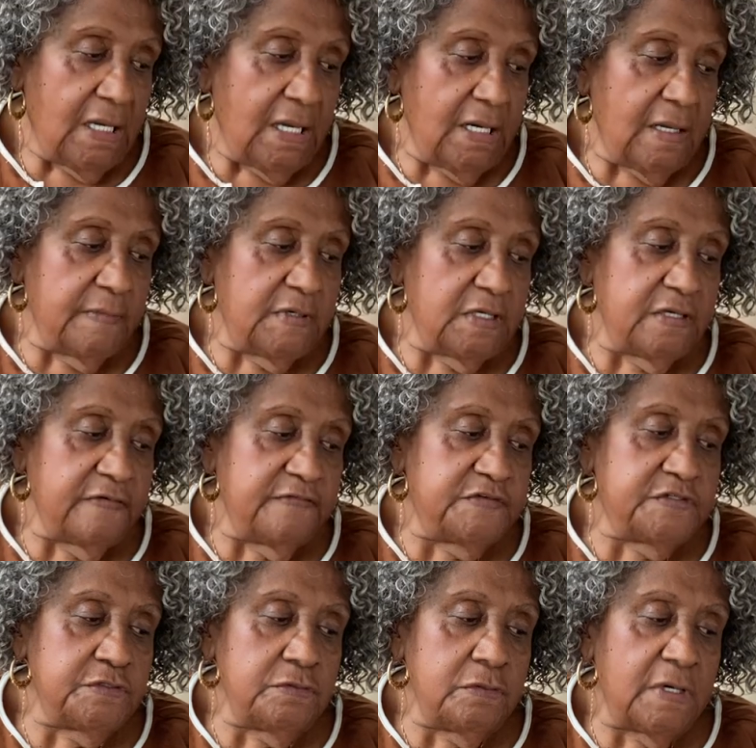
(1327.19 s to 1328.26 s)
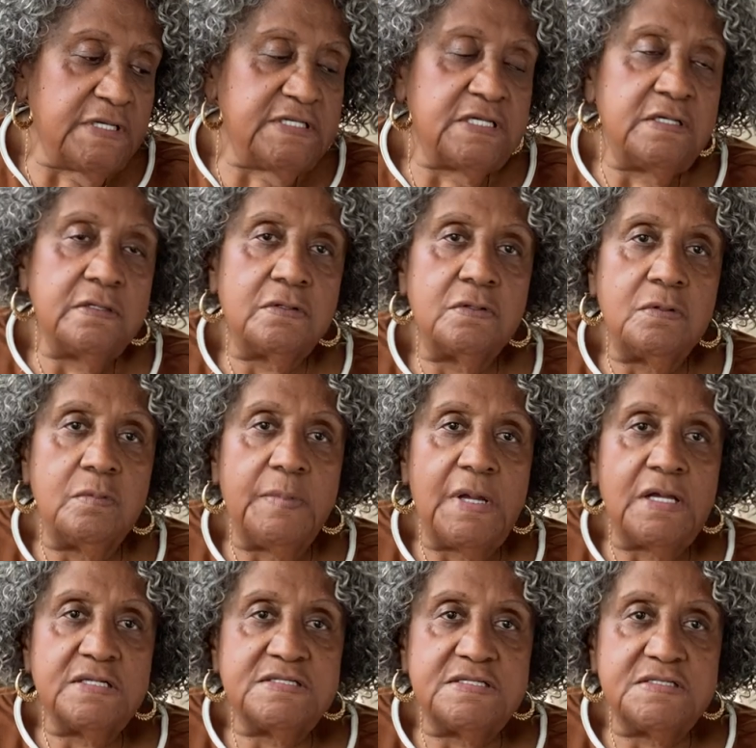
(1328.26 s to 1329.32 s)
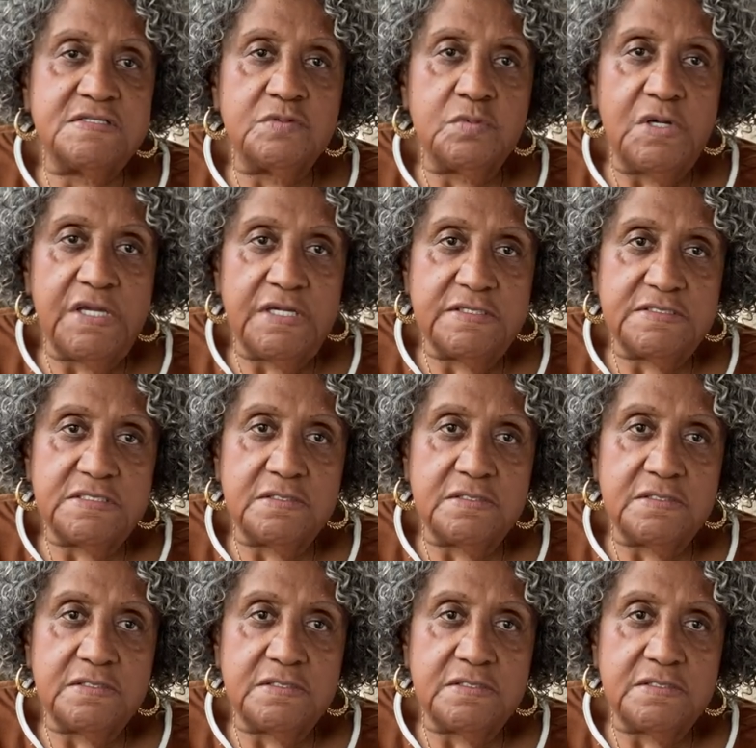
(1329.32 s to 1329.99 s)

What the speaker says: And I'm going to give two identical boxes away.